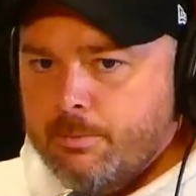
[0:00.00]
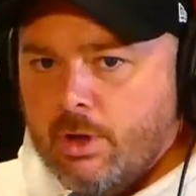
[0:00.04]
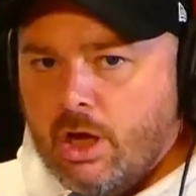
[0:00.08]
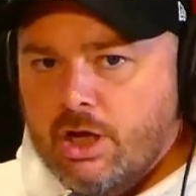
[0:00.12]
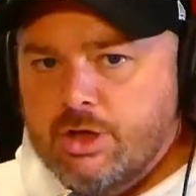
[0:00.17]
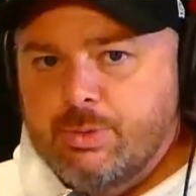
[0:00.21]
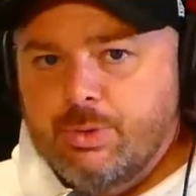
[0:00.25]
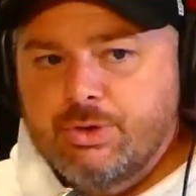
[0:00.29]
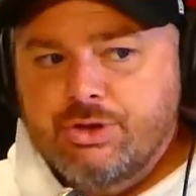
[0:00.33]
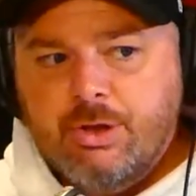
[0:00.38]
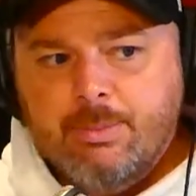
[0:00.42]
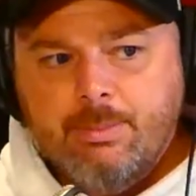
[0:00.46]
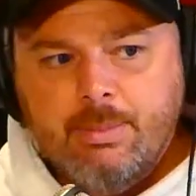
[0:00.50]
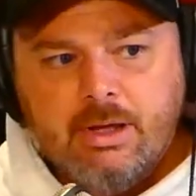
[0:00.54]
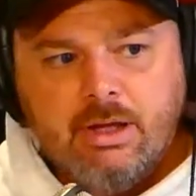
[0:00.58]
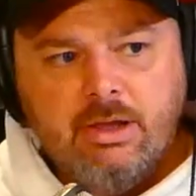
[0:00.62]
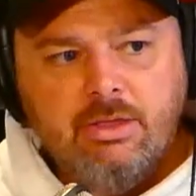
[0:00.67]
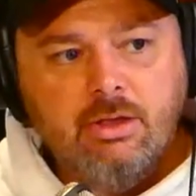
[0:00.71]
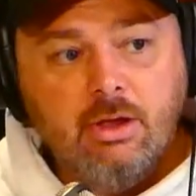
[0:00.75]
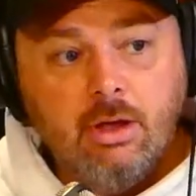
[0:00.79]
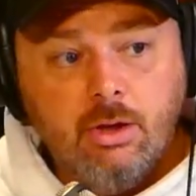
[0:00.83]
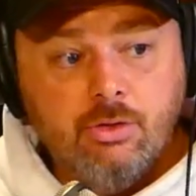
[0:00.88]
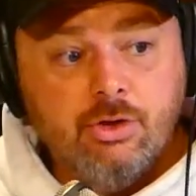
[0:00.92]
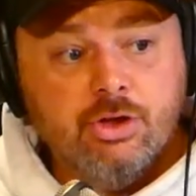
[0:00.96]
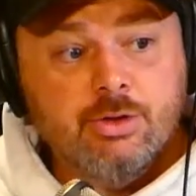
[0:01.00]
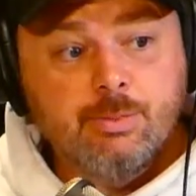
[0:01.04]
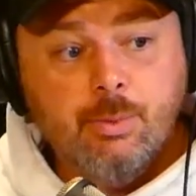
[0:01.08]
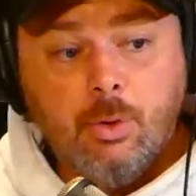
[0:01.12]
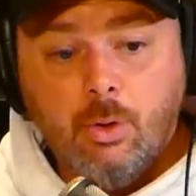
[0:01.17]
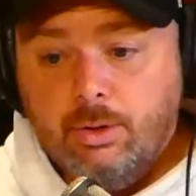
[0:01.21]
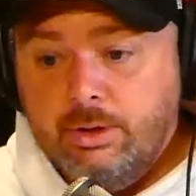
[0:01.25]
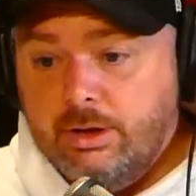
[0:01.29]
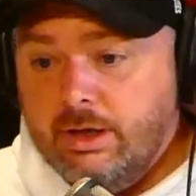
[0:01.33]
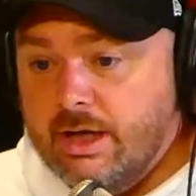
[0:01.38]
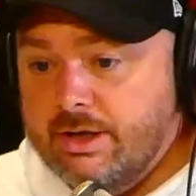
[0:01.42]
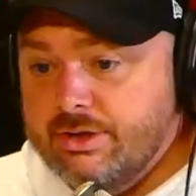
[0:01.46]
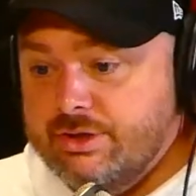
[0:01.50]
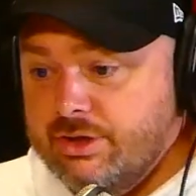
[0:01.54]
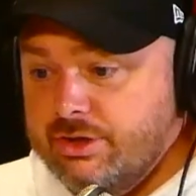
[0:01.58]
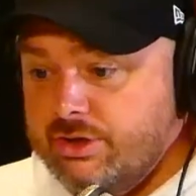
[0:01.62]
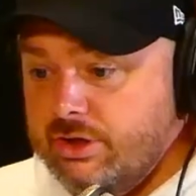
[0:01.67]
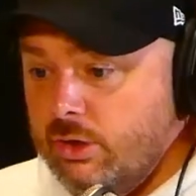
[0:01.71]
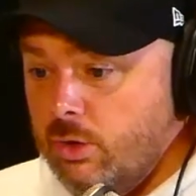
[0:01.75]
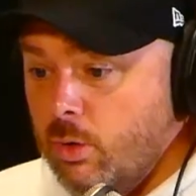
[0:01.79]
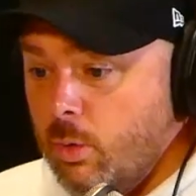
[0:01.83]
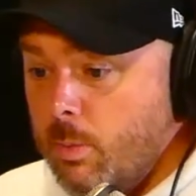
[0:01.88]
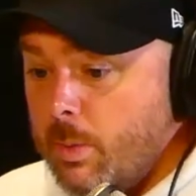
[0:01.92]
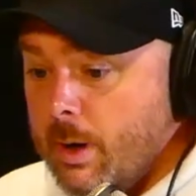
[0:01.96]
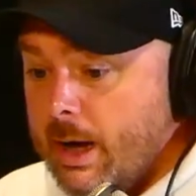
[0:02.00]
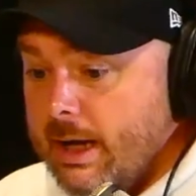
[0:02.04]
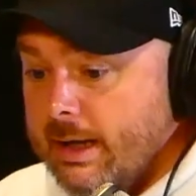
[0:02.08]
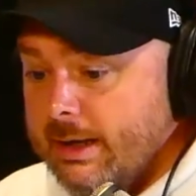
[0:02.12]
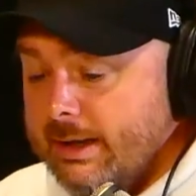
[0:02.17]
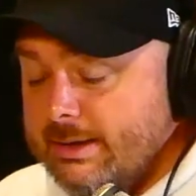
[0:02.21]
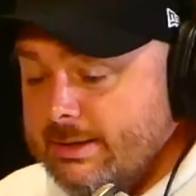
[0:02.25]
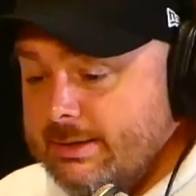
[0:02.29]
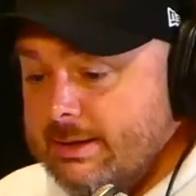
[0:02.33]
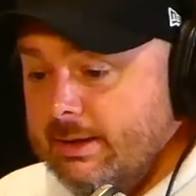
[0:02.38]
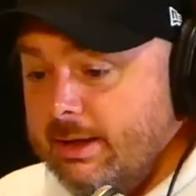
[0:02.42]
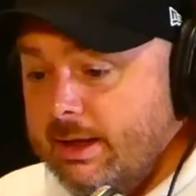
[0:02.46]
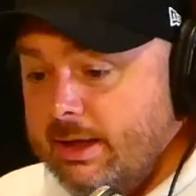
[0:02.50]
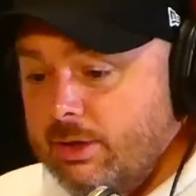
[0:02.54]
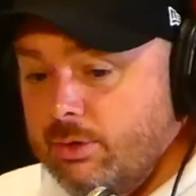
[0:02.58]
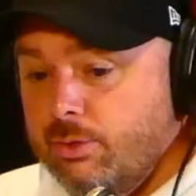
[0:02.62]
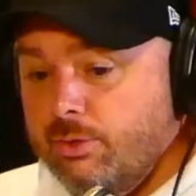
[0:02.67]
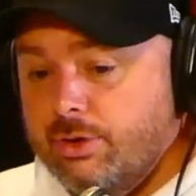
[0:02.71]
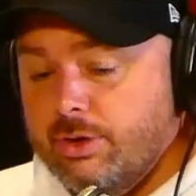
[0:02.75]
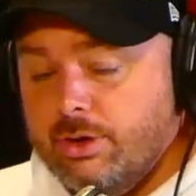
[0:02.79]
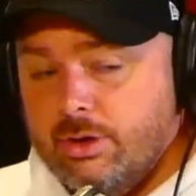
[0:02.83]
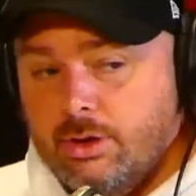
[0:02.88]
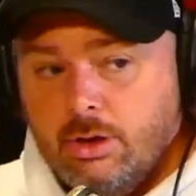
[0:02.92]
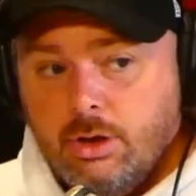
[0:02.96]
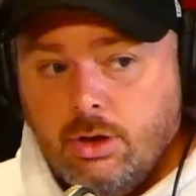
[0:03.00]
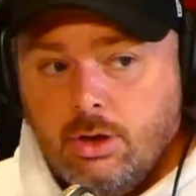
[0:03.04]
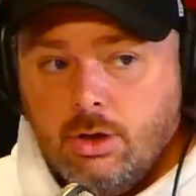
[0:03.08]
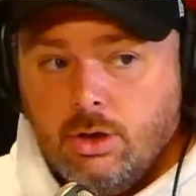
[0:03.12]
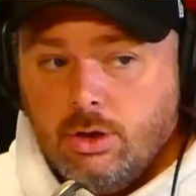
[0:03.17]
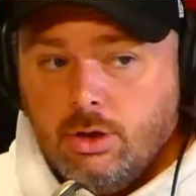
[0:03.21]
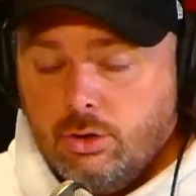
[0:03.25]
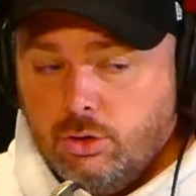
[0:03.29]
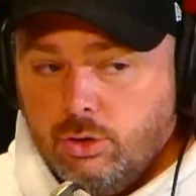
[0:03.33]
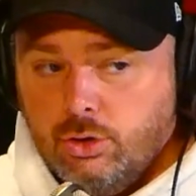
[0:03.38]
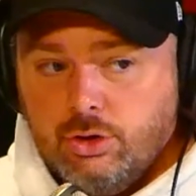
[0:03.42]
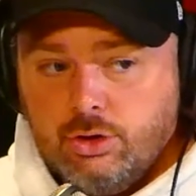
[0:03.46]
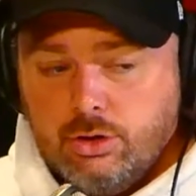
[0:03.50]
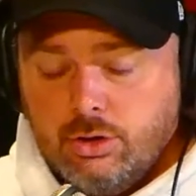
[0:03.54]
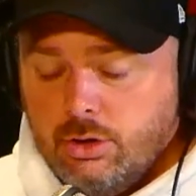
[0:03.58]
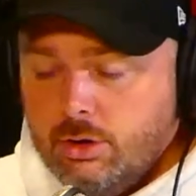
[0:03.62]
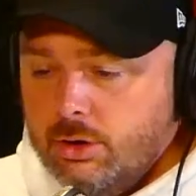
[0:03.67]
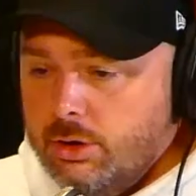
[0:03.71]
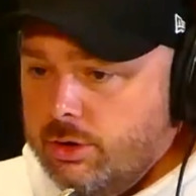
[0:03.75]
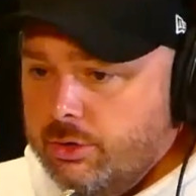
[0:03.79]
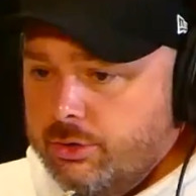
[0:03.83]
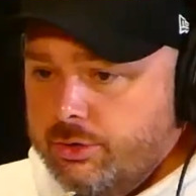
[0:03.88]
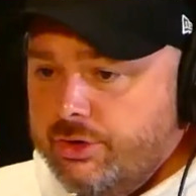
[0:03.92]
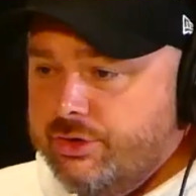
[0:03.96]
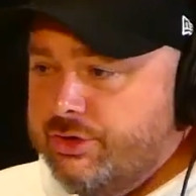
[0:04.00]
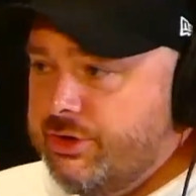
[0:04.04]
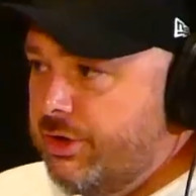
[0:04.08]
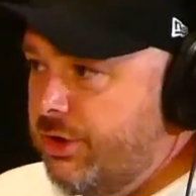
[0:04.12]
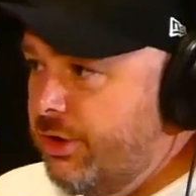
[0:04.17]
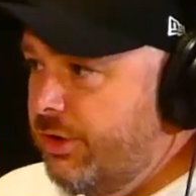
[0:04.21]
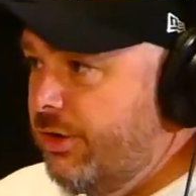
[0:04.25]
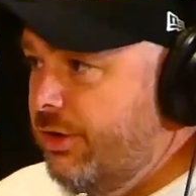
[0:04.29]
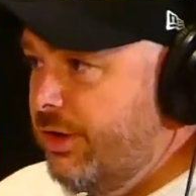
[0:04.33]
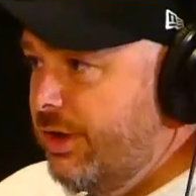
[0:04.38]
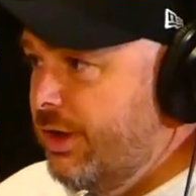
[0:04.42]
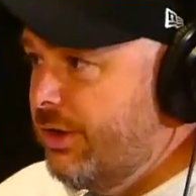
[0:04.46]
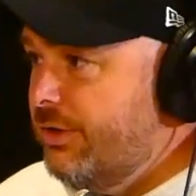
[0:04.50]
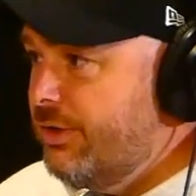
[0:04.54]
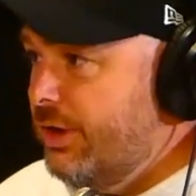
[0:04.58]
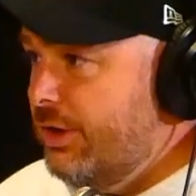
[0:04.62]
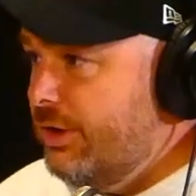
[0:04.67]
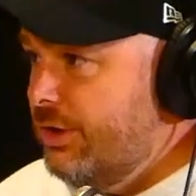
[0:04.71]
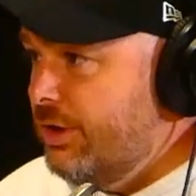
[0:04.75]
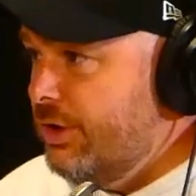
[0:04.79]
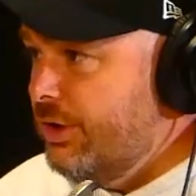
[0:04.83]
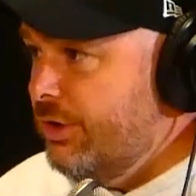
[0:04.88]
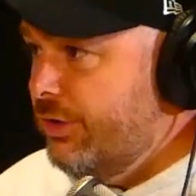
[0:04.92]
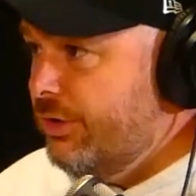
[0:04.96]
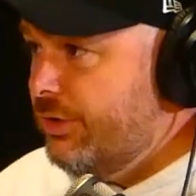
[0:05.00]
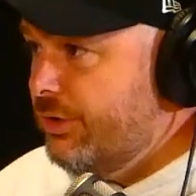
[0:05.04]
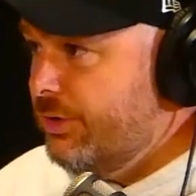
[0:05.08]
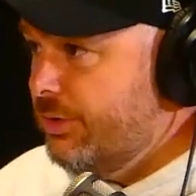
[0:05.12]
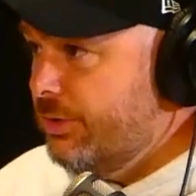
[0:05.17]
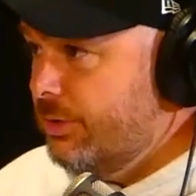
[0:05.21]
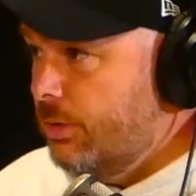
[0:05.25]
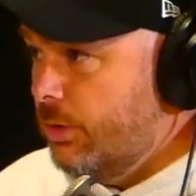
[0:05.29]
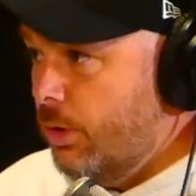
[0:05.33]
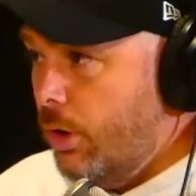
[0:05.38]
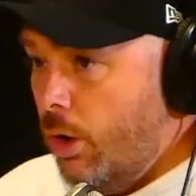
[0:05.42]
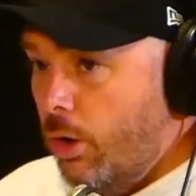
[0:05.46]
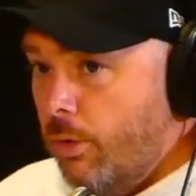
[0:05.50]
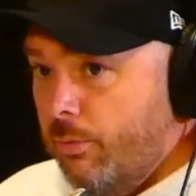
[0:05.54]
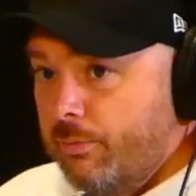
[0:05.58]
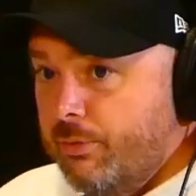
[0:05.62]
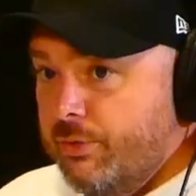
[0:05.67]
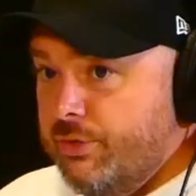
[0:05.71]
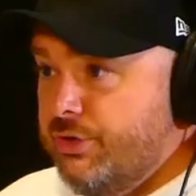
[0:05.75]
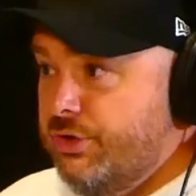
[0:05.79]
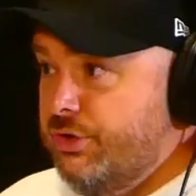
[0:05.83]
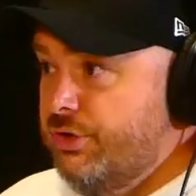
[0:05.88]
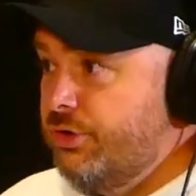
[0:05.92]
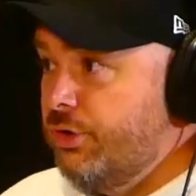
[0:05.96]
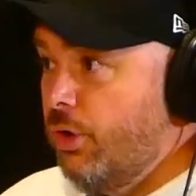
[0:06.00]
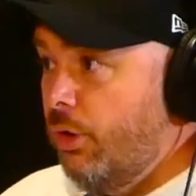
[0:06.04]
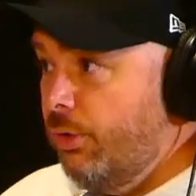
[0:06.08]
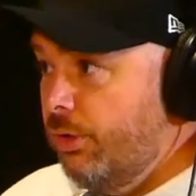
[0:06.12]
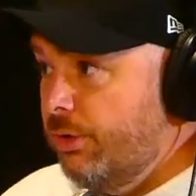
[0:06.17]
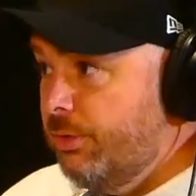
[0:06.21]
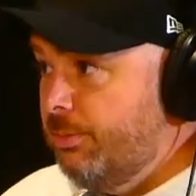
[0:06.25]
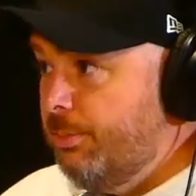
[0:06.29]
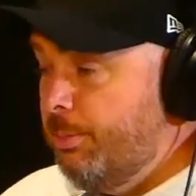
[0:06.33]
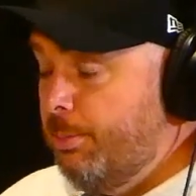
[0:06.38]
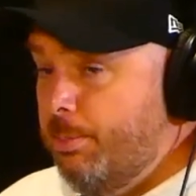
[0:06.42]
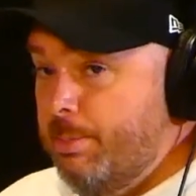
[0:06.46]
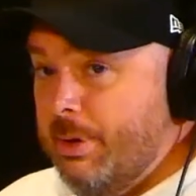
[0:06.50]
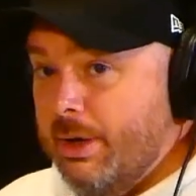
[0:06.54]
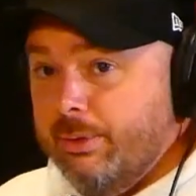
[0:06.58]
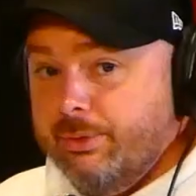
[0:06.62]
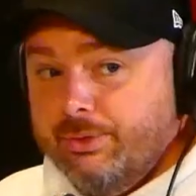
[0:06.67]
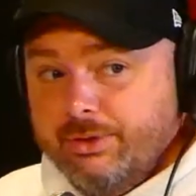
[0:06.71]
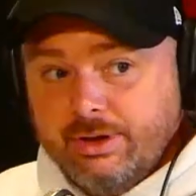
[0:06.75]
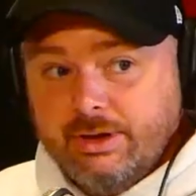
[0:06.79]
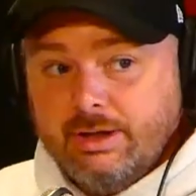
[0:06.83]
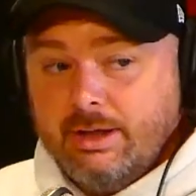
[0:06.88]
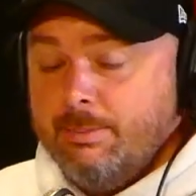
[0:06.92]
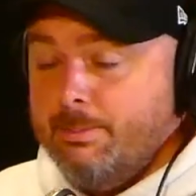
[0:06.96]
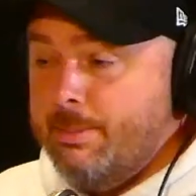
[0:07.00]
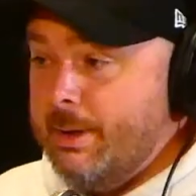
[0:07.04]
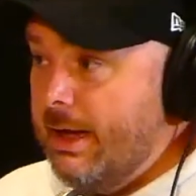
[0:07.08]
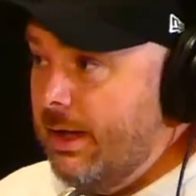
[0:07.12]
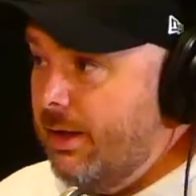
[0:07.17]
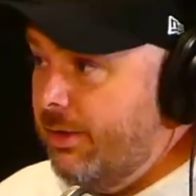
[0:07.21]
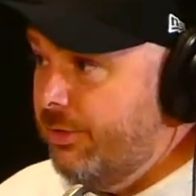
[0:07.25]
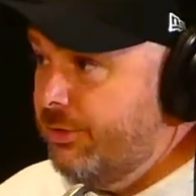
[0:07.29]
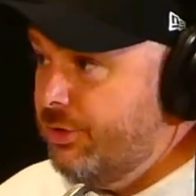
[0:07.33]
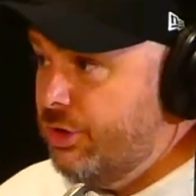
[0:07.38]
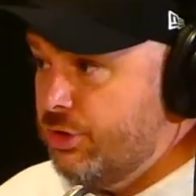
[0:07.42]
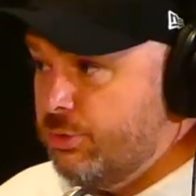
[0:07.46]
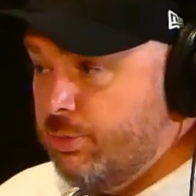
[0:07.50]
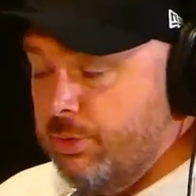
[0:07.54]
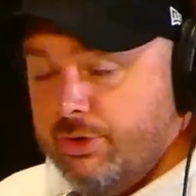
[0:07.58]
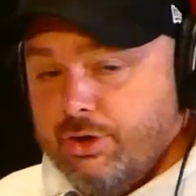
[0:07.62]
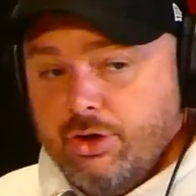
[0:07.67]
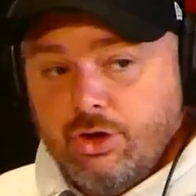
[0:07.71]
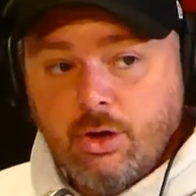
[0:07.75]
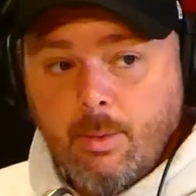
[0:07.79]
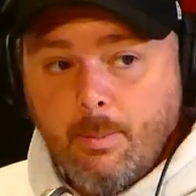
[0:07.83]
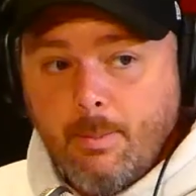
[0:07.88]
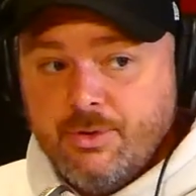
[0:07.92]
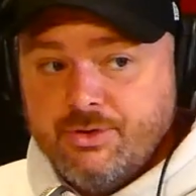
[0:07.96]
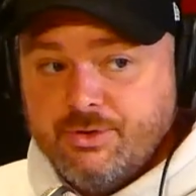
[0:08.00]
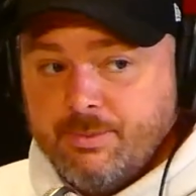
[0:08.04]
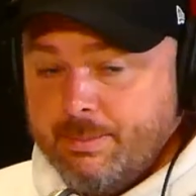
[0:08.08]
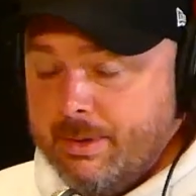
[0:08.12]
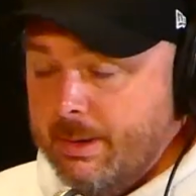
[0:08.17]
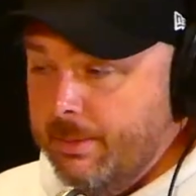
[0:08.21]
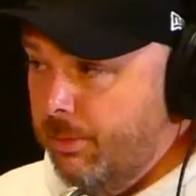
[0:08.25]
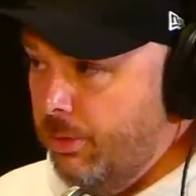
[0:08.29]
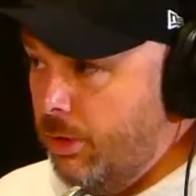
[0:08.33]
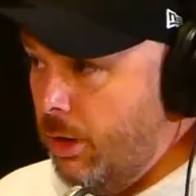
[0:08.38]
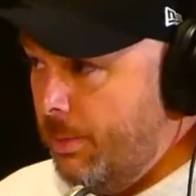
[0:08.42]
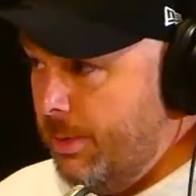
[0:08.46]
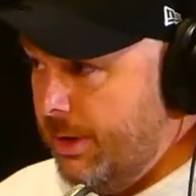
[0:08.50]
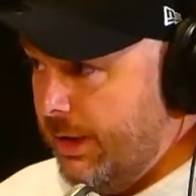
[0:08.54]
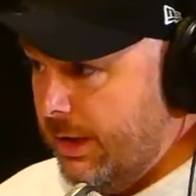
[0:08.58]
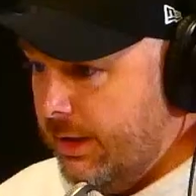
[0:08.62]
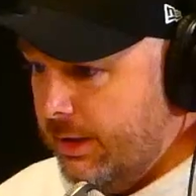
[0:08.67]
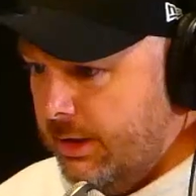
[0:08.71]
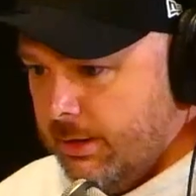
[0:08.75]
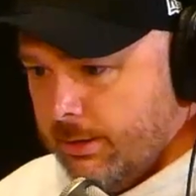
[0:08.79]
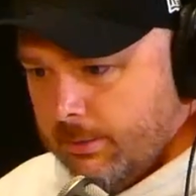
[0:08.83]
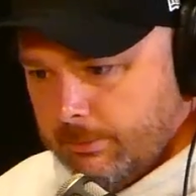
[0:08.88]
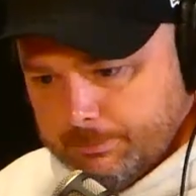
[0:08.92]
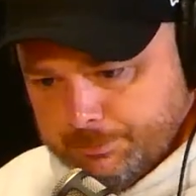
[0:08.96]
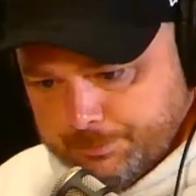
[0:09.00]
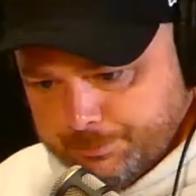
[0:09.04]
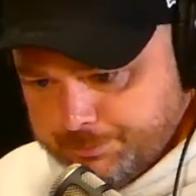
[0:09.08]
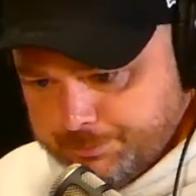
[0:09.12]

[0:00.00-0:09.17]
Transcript: I suppose a big thing in this podcast is to go back, is to let you know that, look, there's another 8 or 9 years of solid building in Perth just with the numbers of people coming in here.